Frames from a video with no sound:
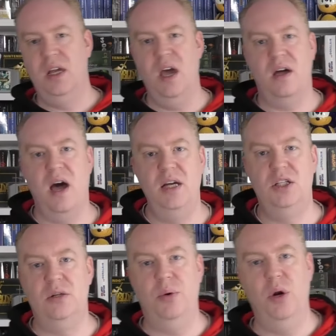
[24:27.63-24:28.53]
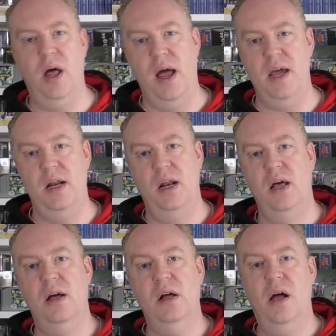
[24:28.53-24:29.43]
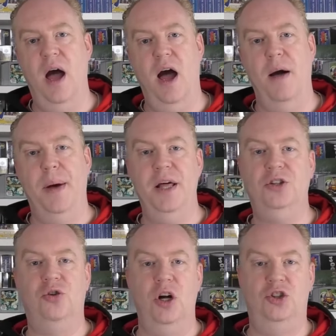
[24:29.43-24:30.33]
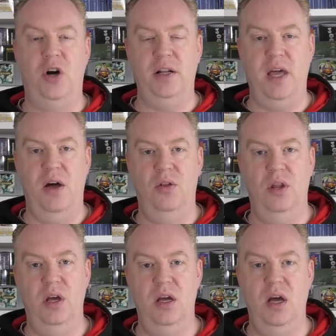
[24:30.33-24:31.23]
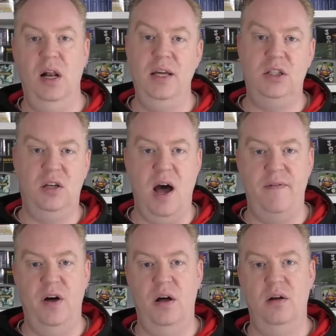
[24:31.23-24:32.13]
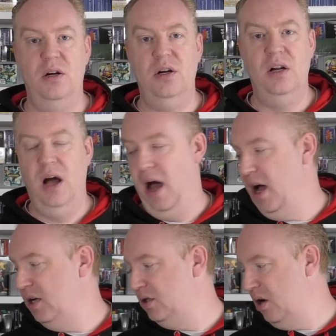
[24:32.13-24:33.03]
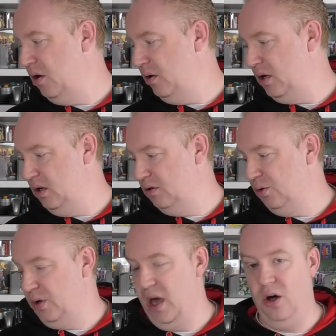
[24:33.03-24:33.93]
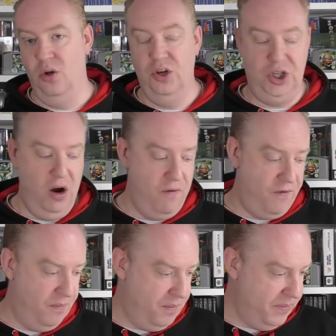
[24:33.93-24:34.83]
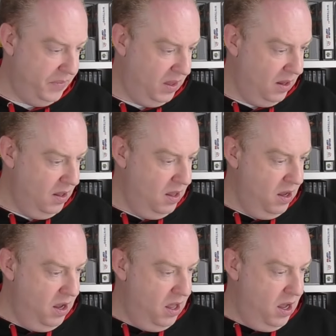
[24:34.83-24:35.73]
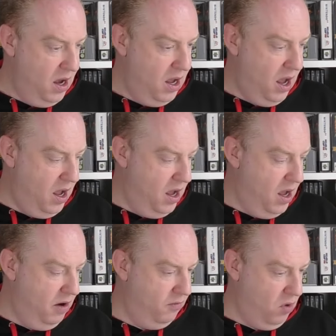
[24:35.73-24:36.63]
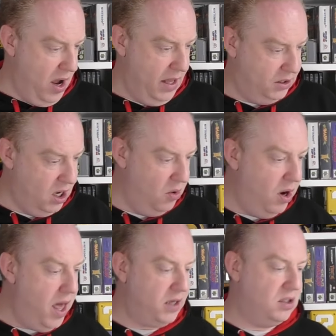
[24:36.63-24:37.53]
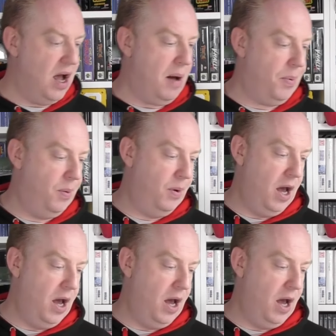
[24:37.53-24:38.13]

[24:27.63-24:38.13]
get a case to put that in, and then try and track down at least the cover, so that we can sort of get it on the shelf. Right, so next up